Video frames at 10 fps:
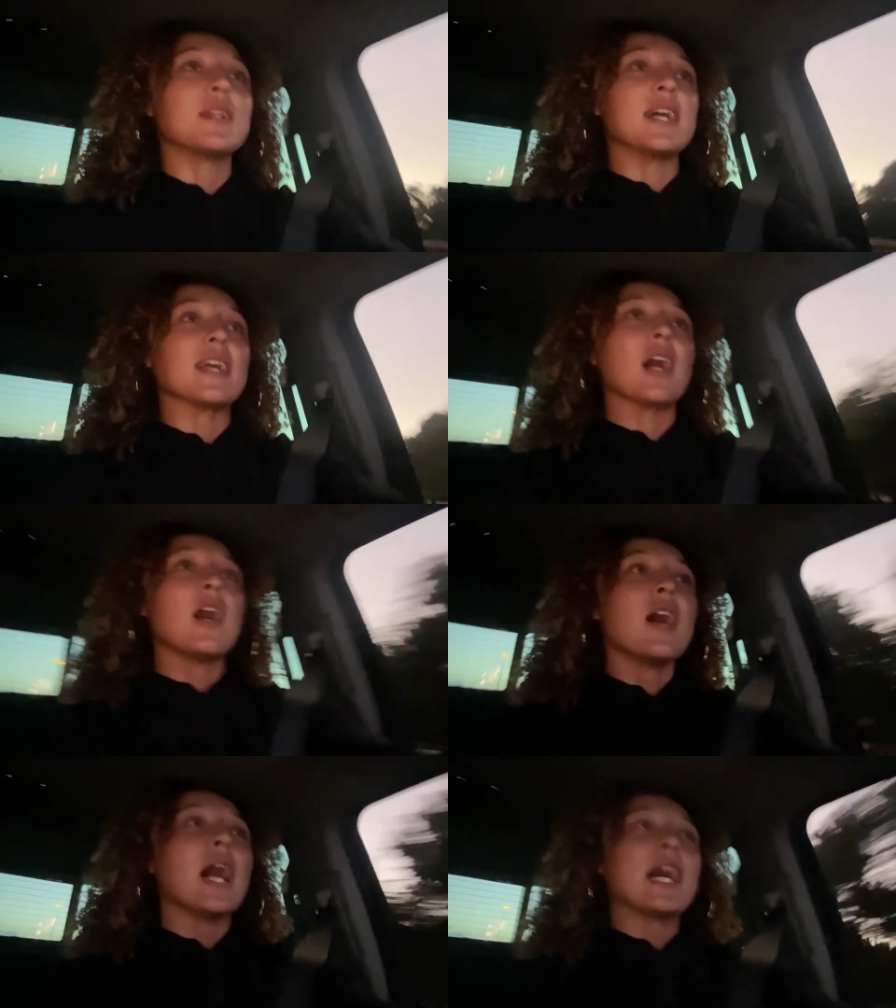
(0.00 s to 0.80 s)
Like
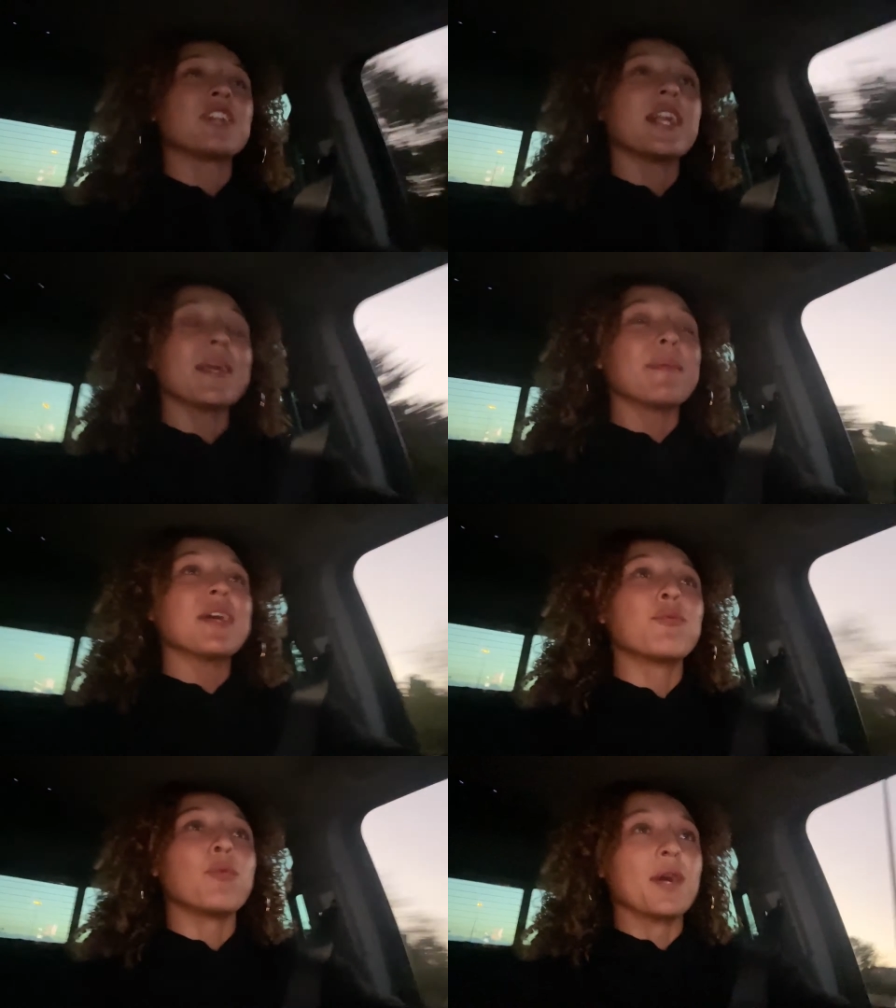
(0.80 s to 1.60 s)
I try to get
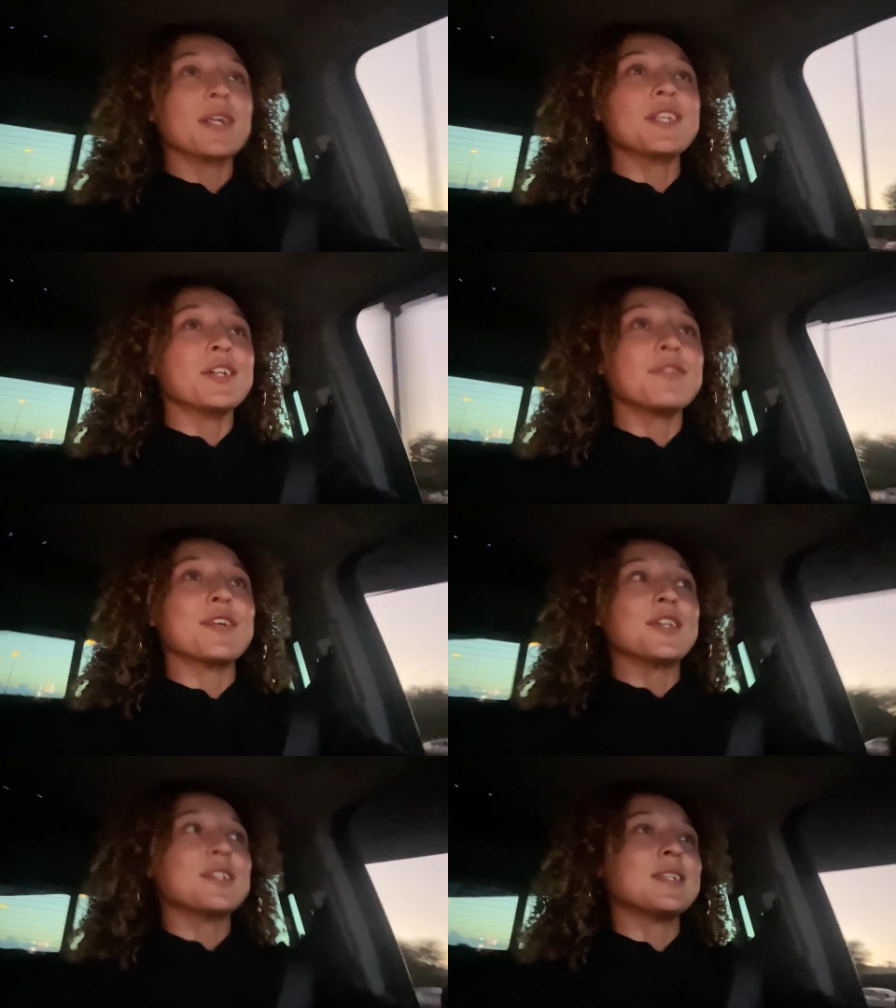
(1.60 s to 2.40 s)
my work done
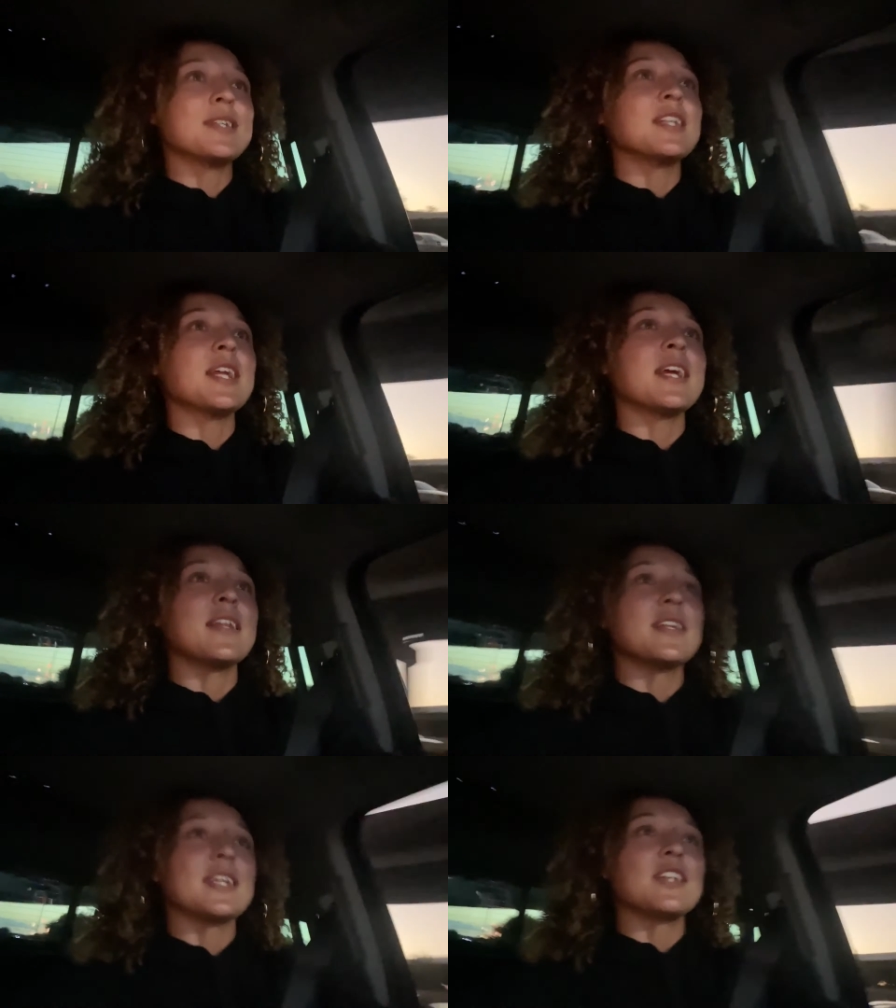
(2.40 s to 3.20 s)
first during the day
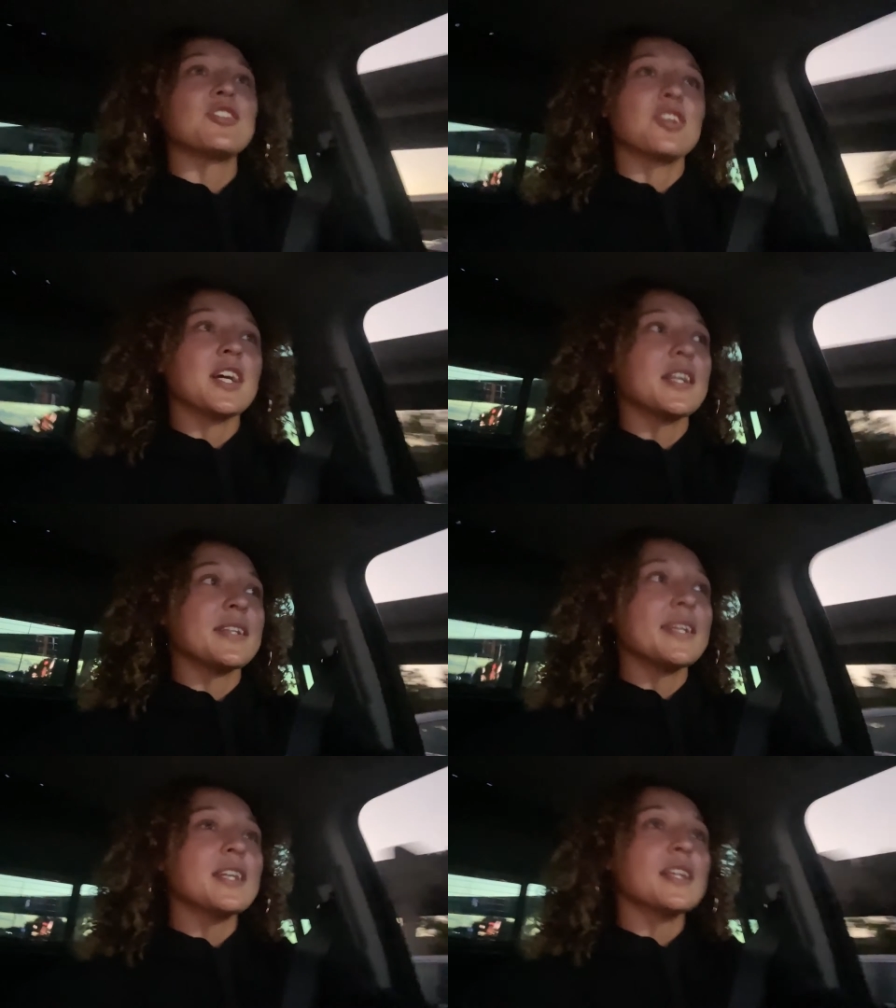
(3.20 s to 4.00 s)
and then take the truck out
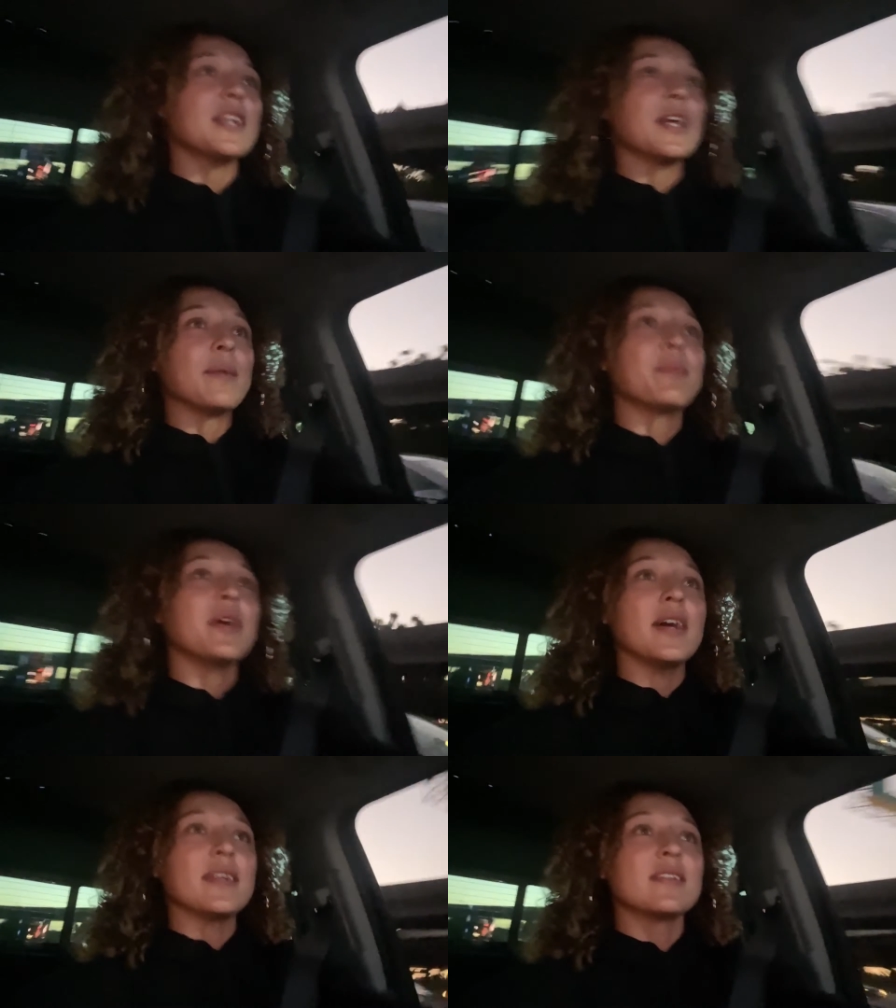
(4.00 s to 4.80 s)
at the end of the day.
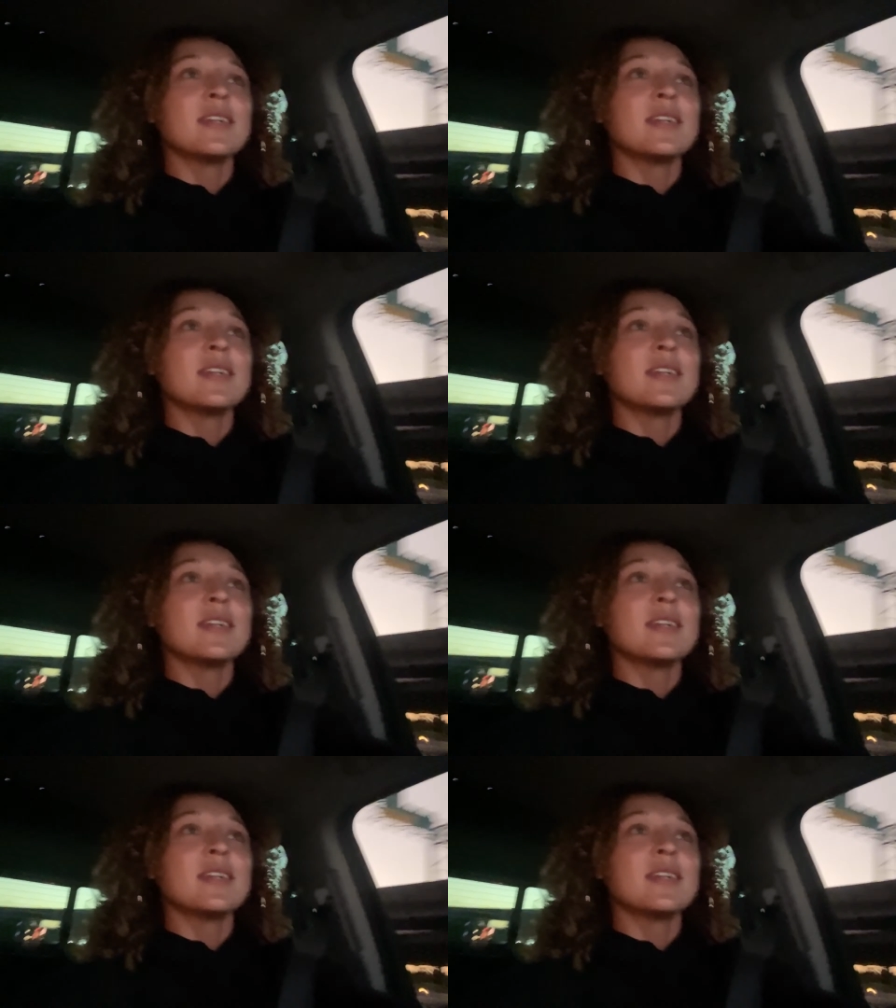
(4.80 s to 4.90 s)
But